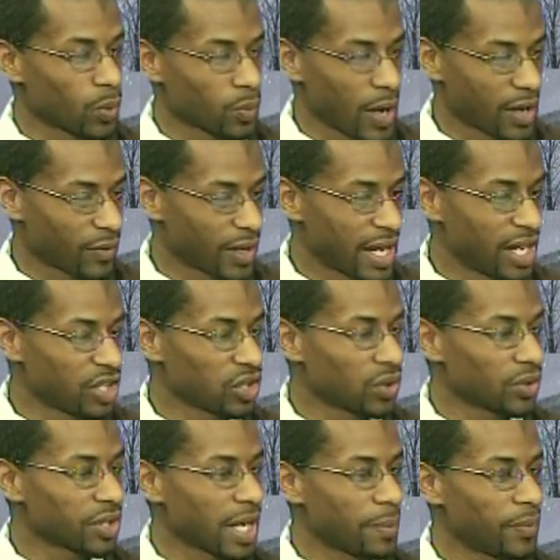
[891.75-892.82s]

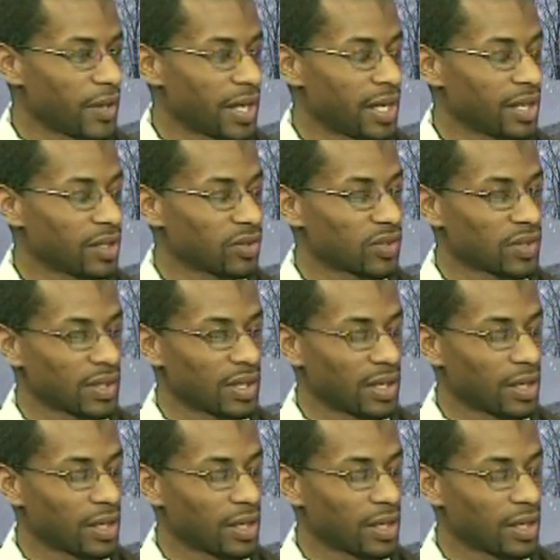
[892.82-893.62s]
recreational type things.